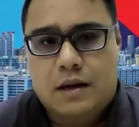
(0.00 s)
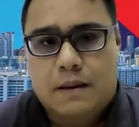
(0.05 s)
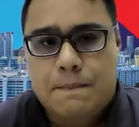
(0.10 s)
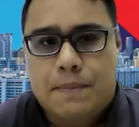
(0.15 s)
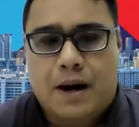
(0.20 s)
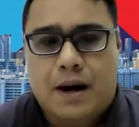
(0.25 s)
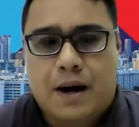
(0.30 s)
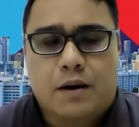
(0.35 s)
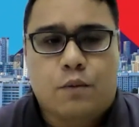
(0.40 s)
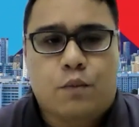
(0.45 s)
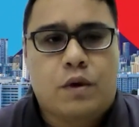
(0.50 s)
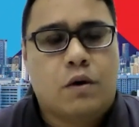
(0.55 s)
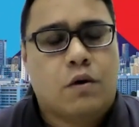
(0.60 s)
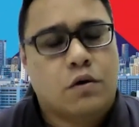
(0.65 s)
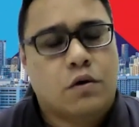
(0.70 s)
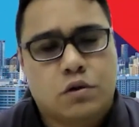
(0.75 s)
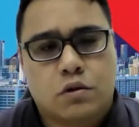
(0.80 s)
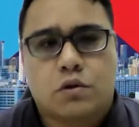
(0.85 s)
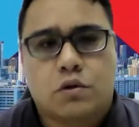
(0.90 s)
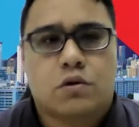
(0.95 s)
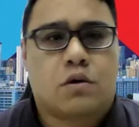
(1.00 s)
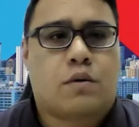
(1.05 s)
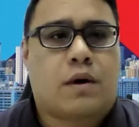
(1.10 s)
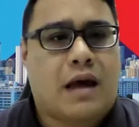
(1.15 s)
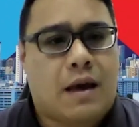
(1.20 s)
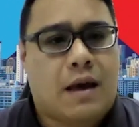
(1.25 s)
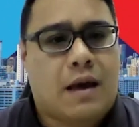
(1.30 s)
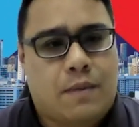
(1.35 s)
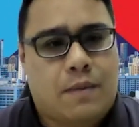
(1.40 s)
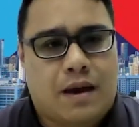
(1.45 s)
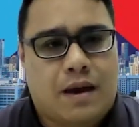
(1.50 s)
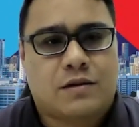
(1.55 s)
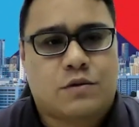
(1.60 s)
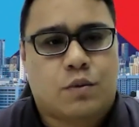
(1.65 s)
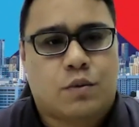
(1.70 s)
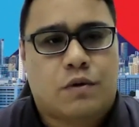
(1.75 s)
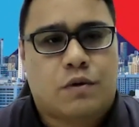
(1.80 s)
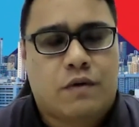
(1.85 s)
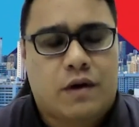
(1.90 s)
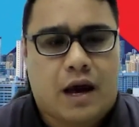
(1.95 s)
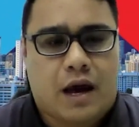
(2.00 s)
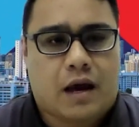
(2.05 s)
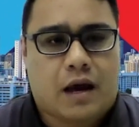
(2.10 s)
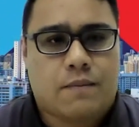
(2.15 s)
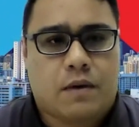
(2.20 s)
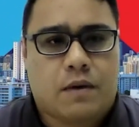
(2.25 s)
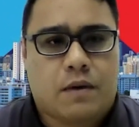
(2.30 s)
but we also don't know what MAS will react,